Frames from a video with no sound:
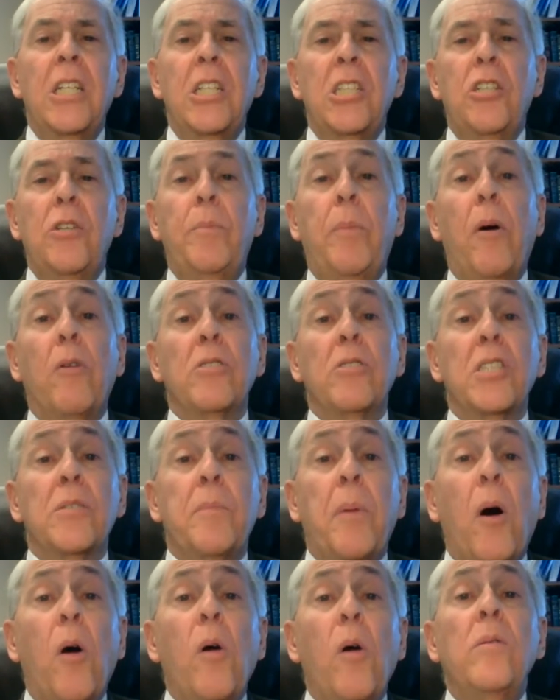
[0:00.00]
to
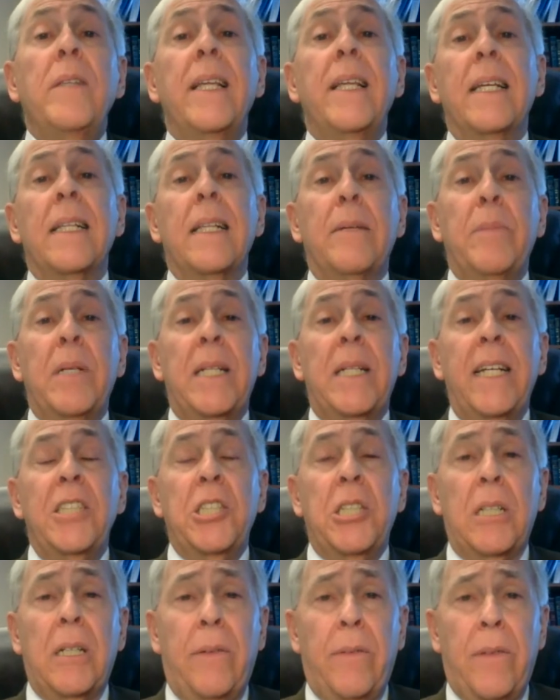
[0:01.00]
postpone the
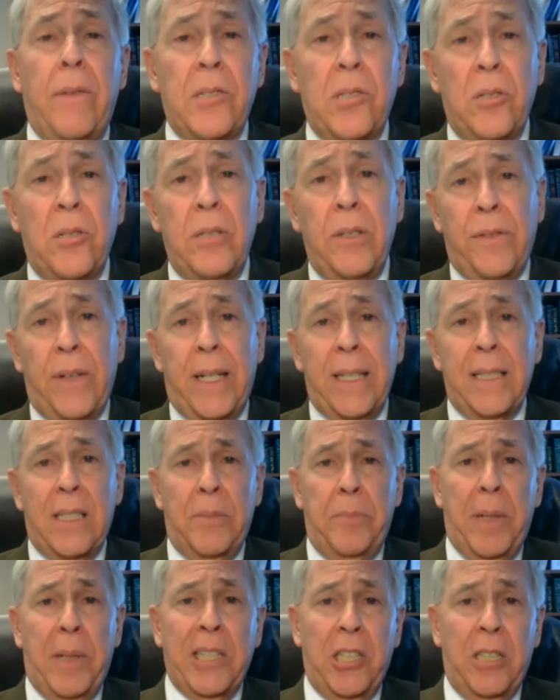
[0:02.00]
elimination of the certified
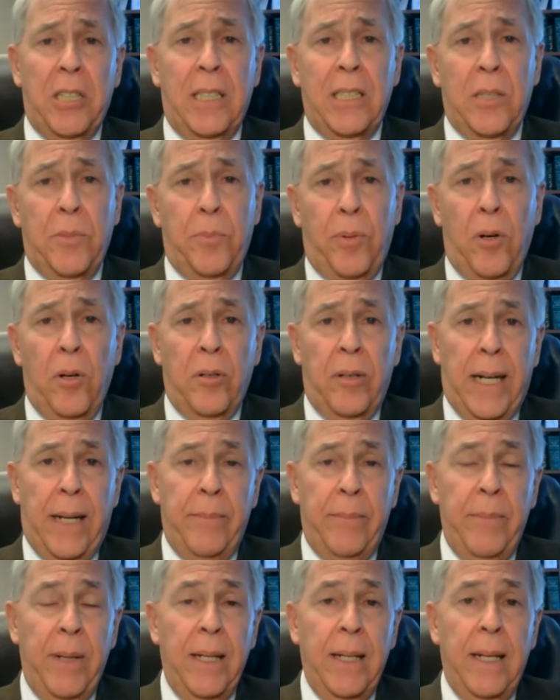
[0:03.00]
specialist
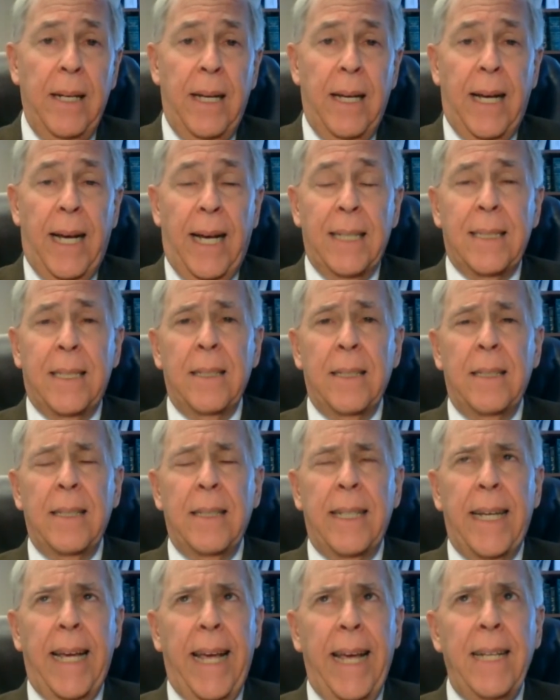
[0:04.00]
program until
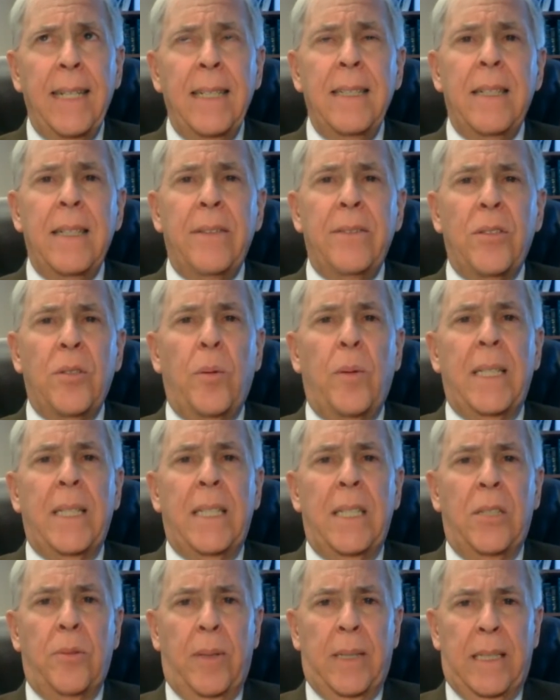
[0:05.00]
the end of
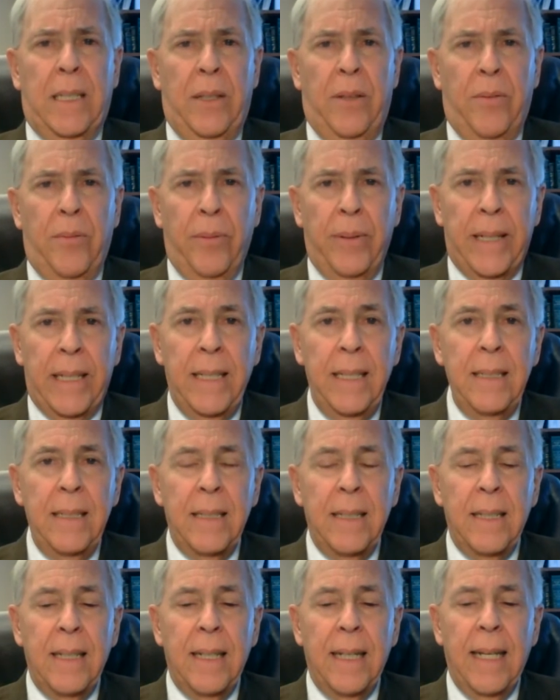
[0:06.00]
2023
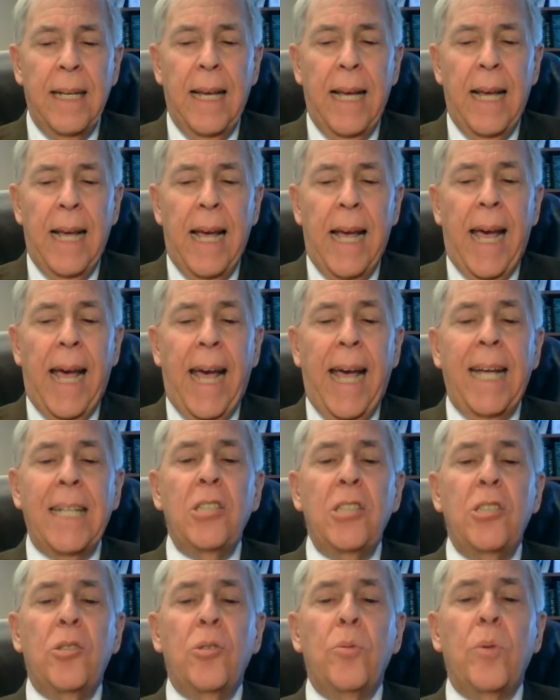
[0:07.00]

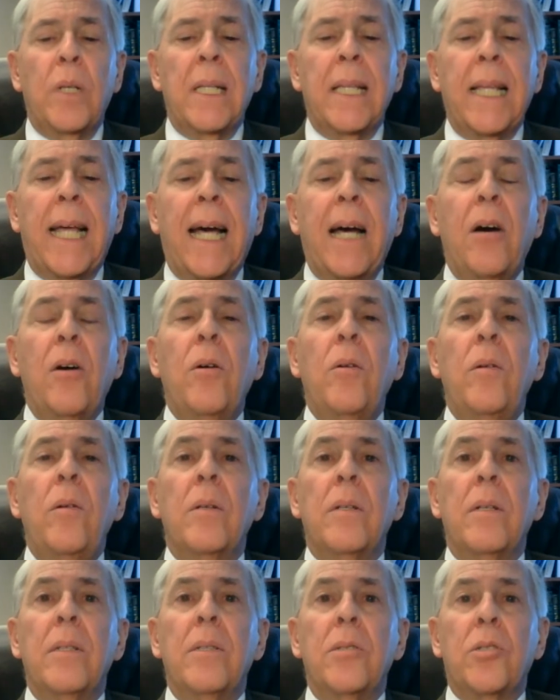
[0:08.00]
and to allow
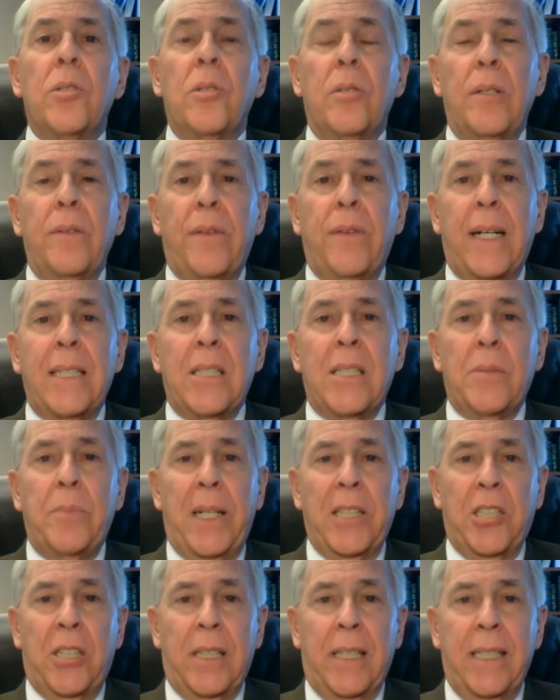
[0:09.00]
certified
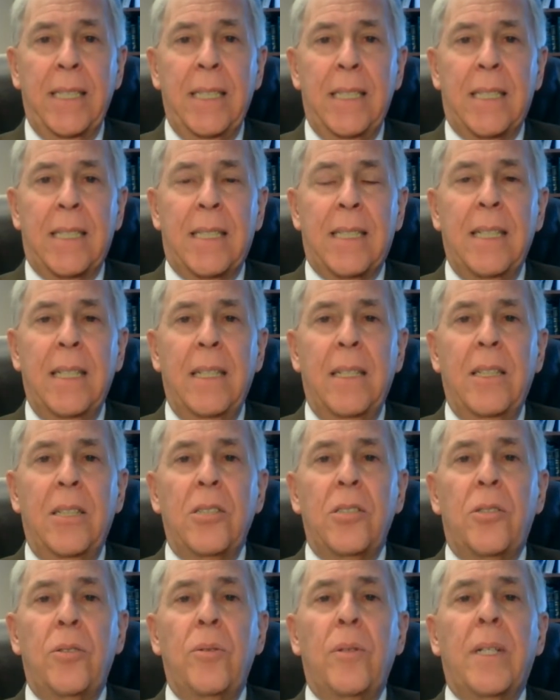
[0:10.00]
specialists
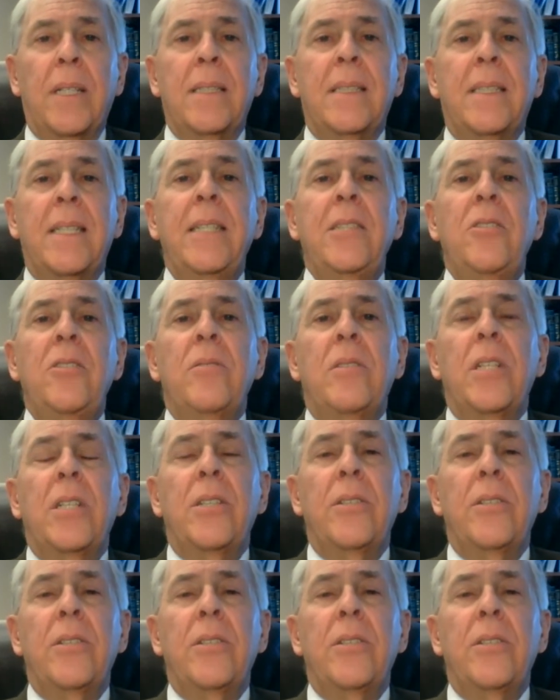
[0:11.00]
to continue to